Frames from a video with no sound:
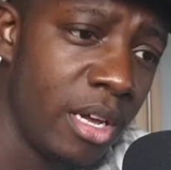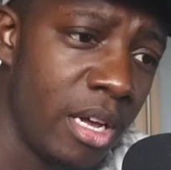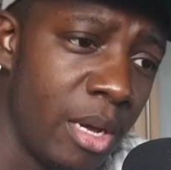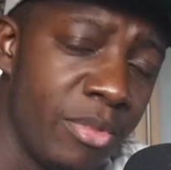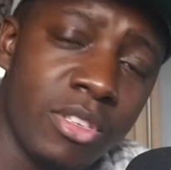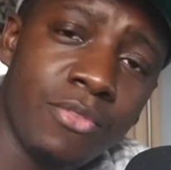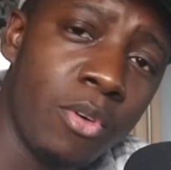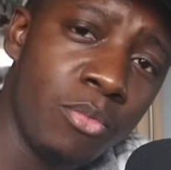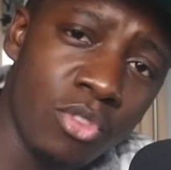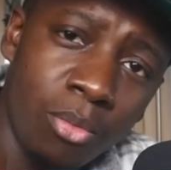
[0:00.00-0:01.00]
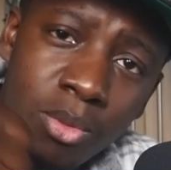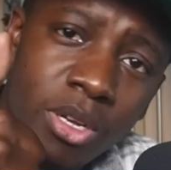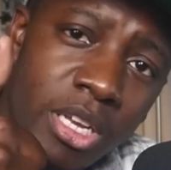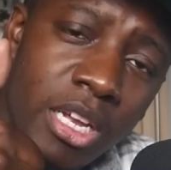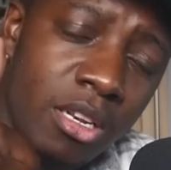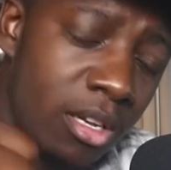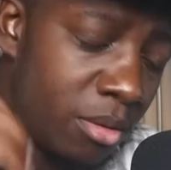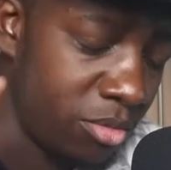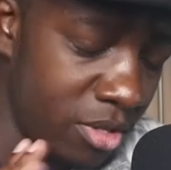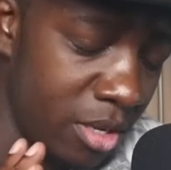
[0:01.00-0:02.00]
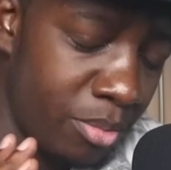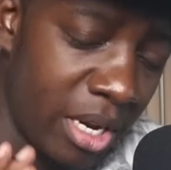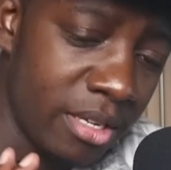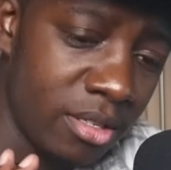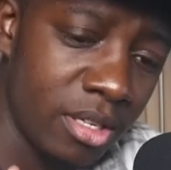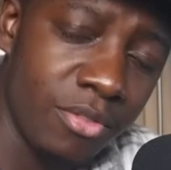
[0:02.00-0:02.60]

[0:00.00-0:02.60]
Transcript: It's a thumbs up, again, stay blessed.